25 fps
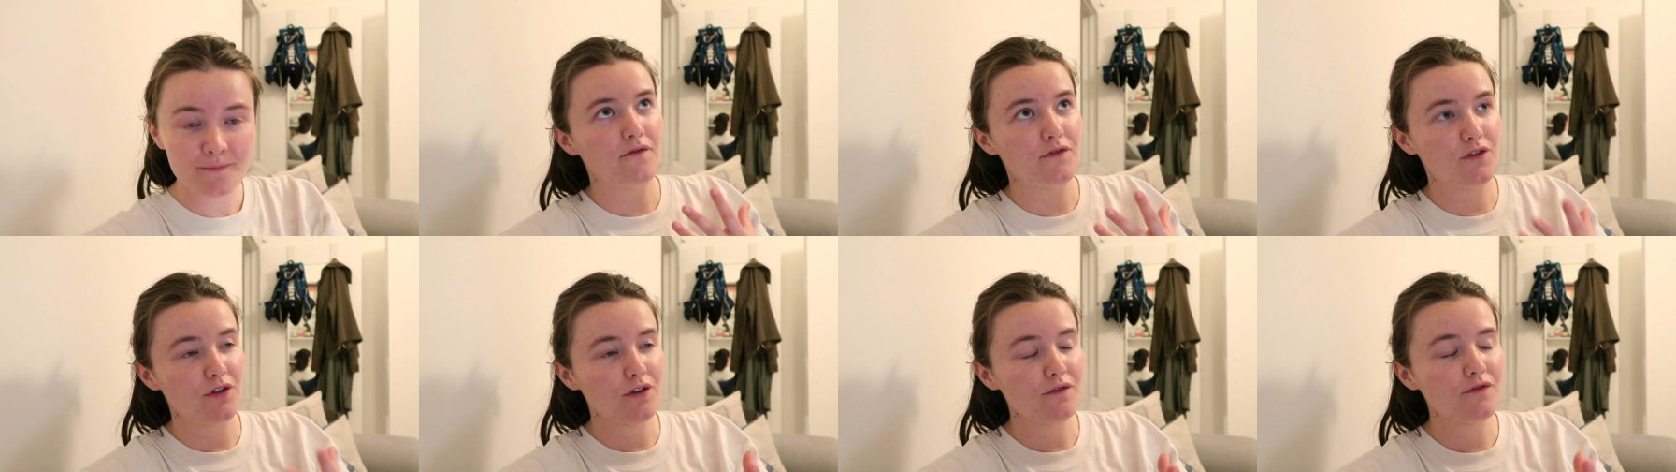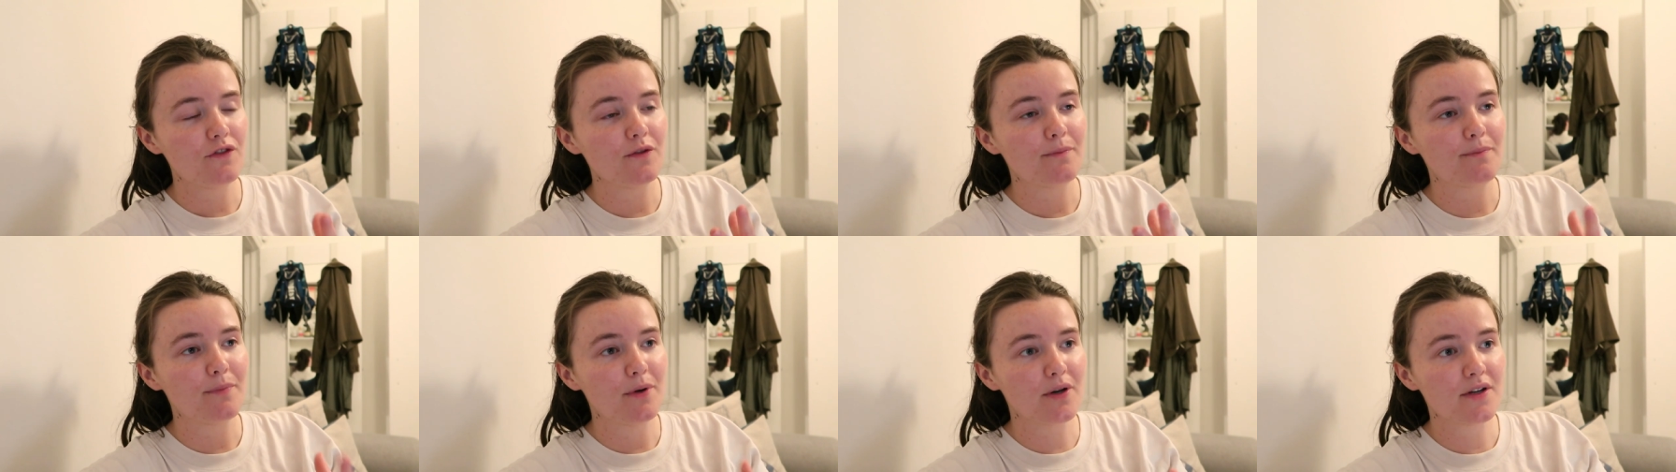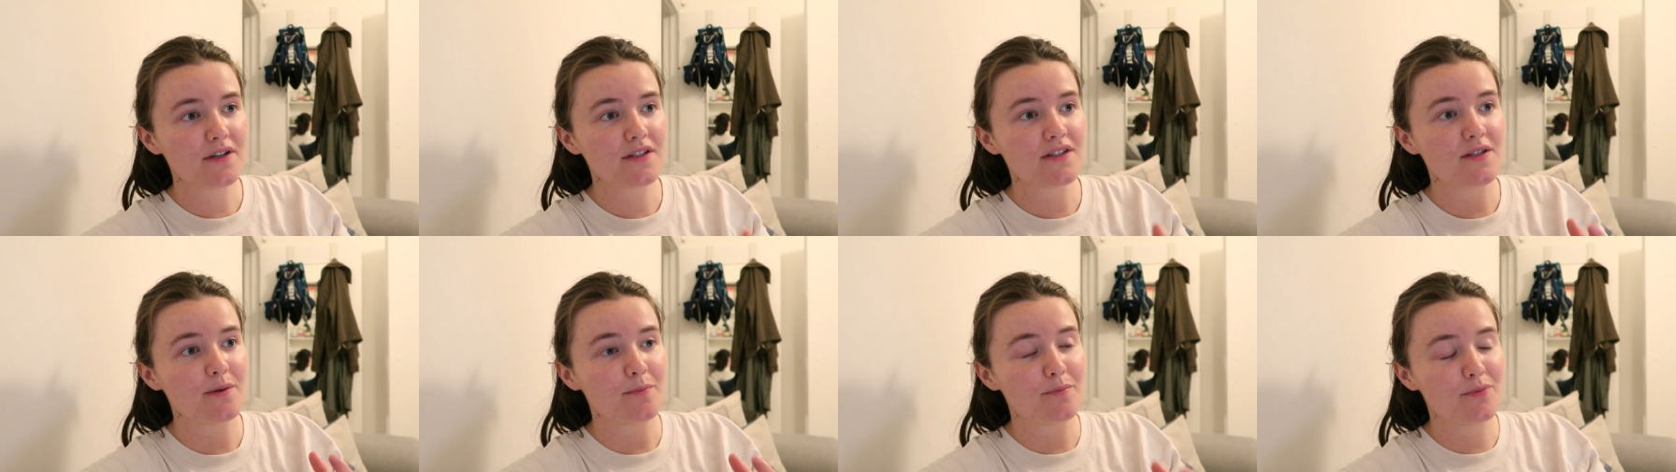a few of the
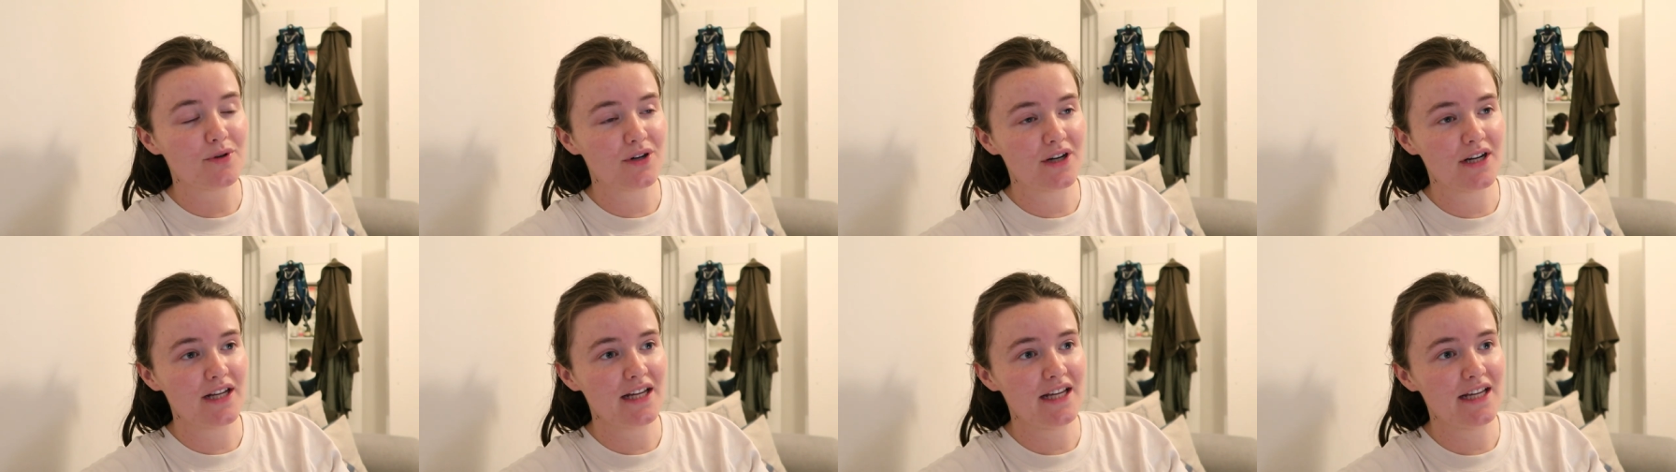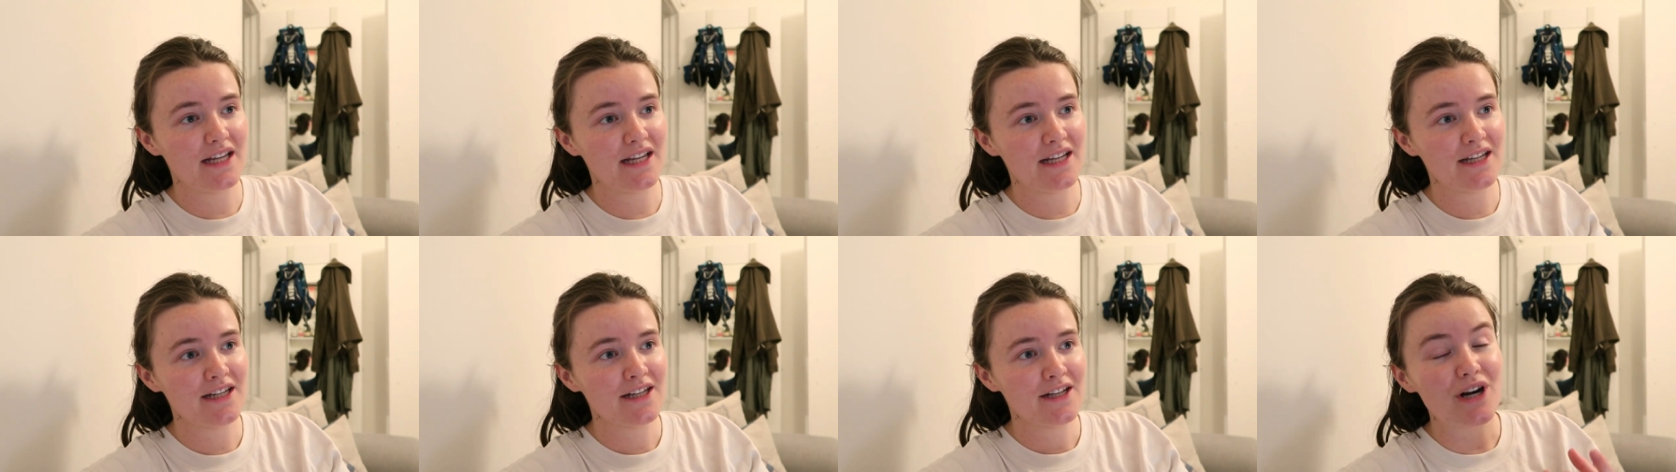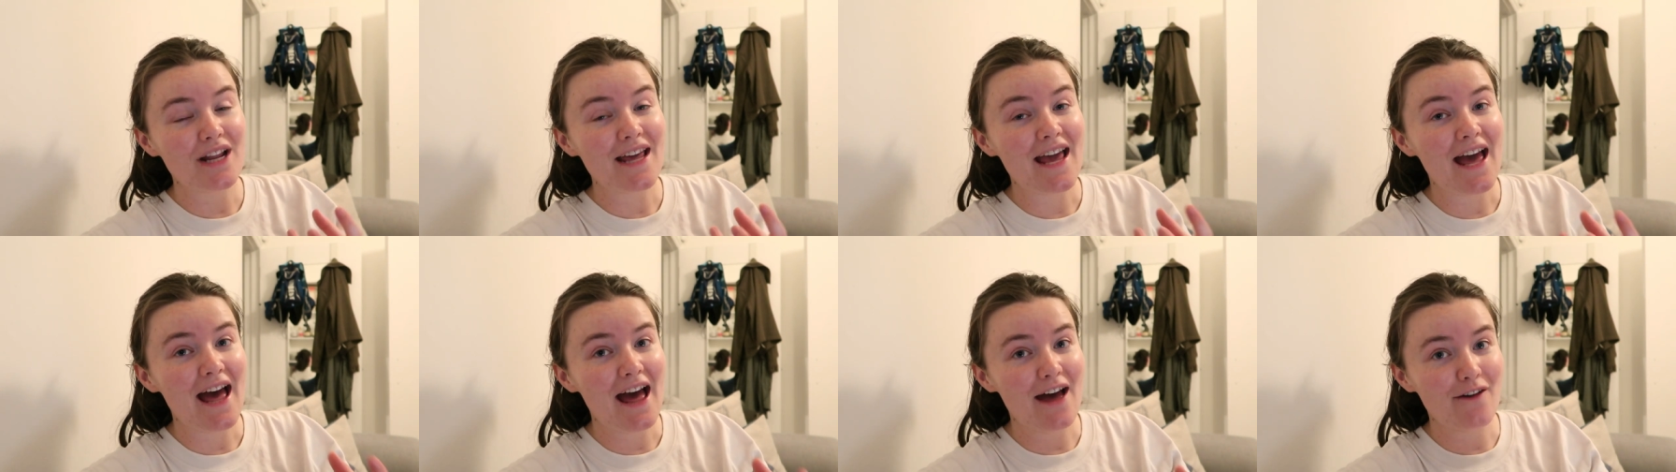books are
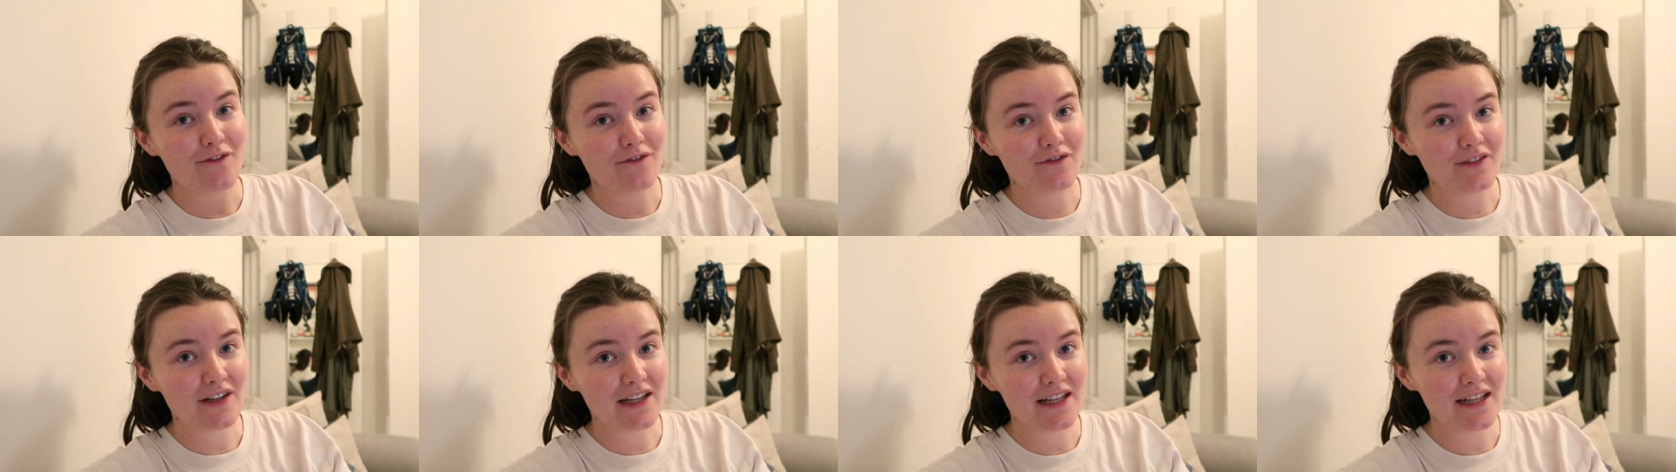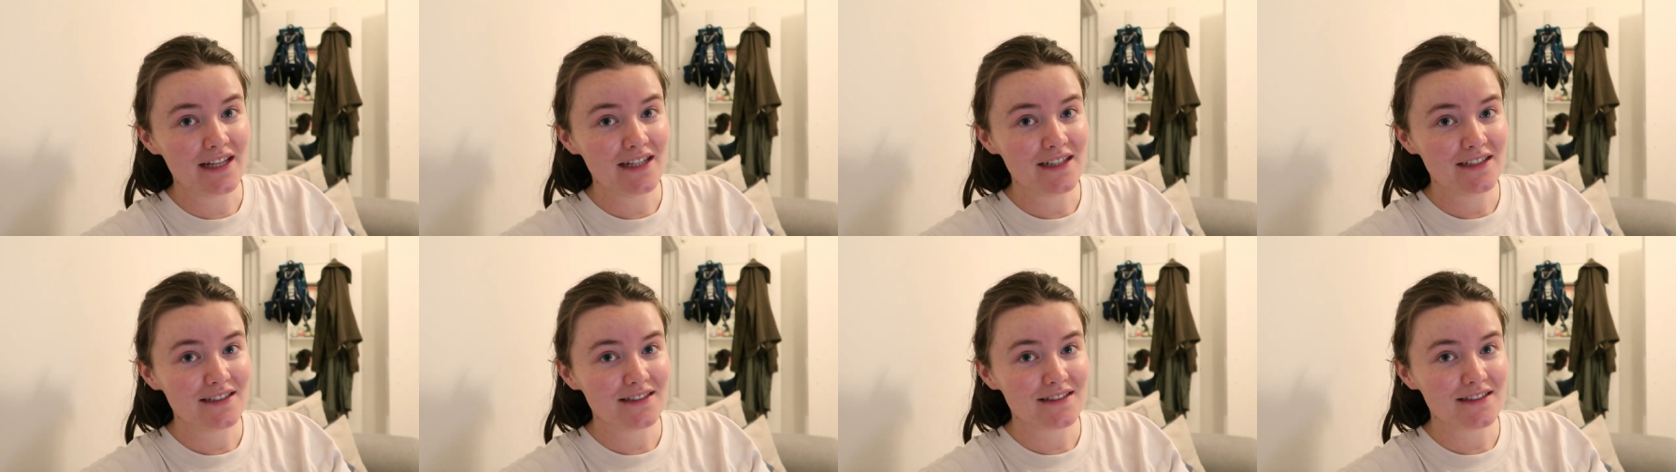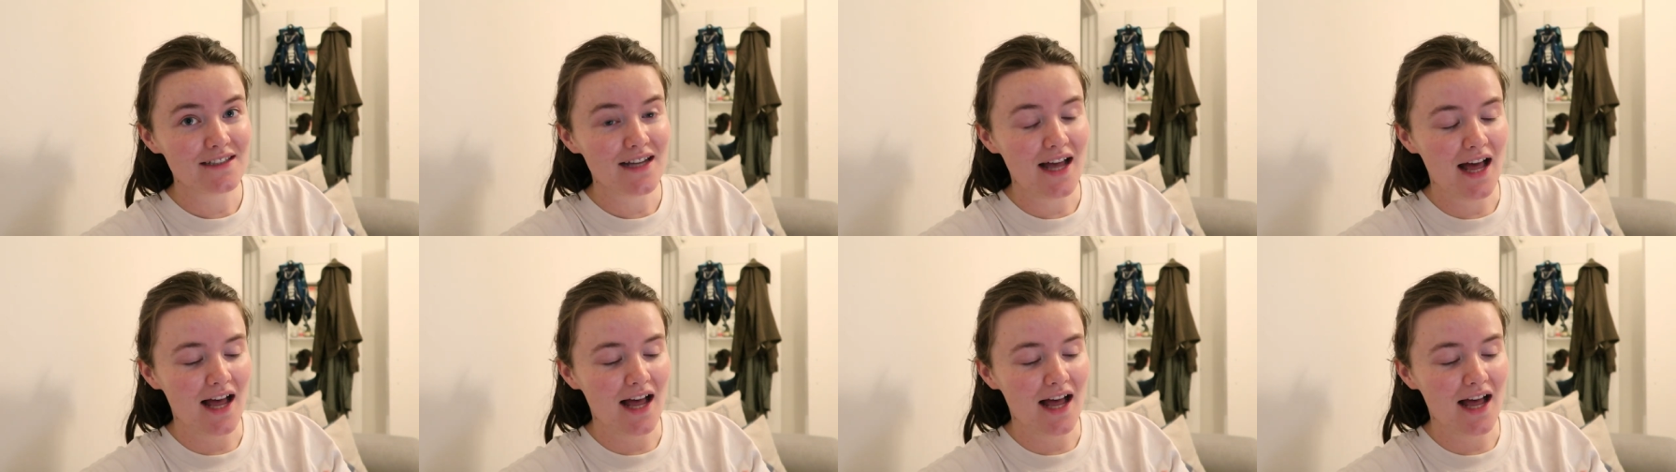pretty hefty,